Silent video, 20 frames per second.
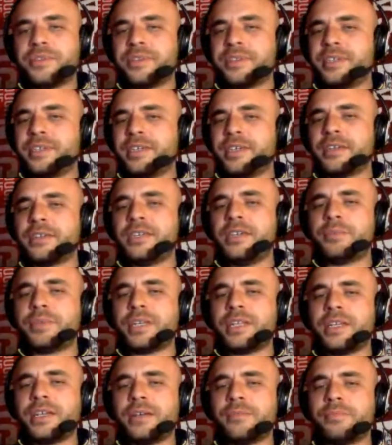You think he can
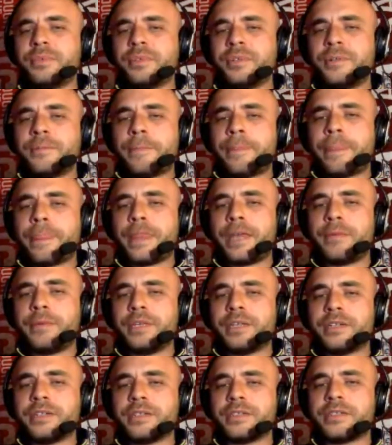keep that up? I
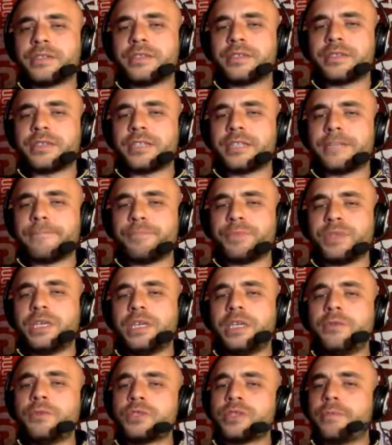mean, because
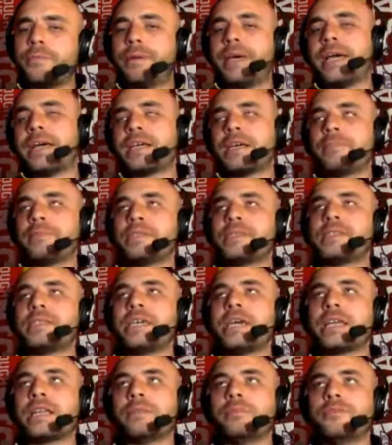he was a backup in
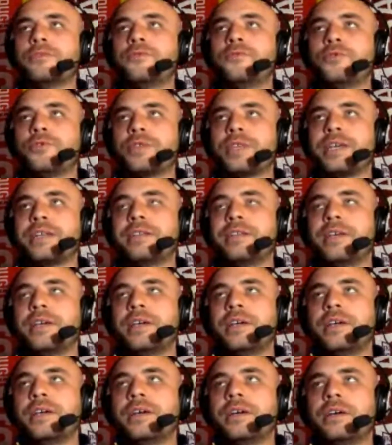Seattle before that,
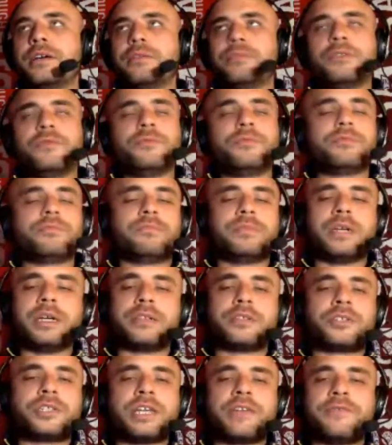with
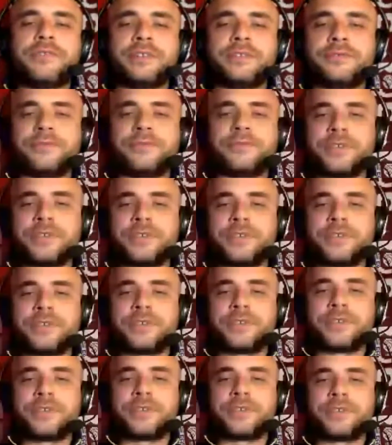behind Stefan Frey. I
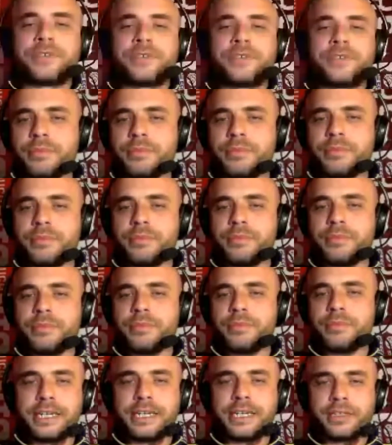mean, just about
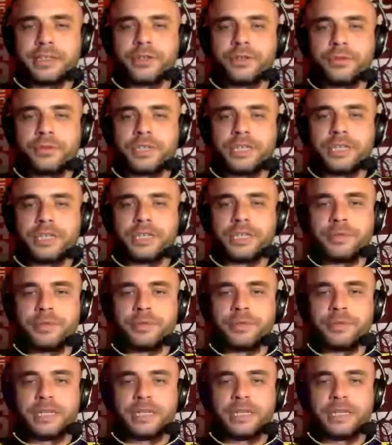any other
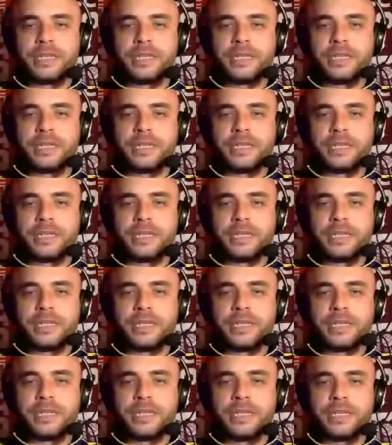goalkeeper in MLS would be a
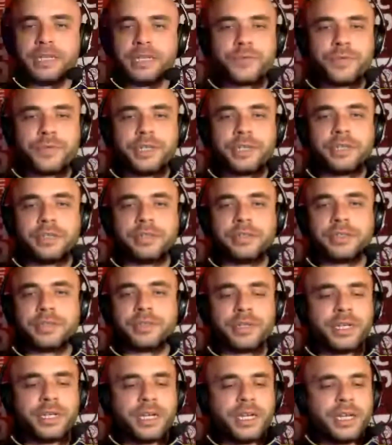backup. That guy's
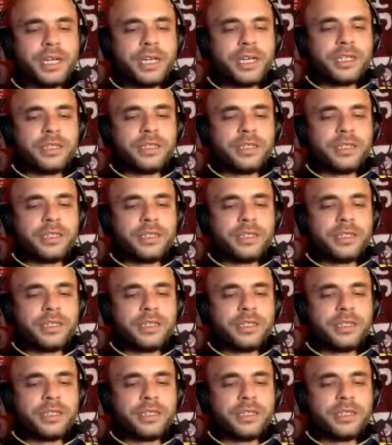ridiculous. But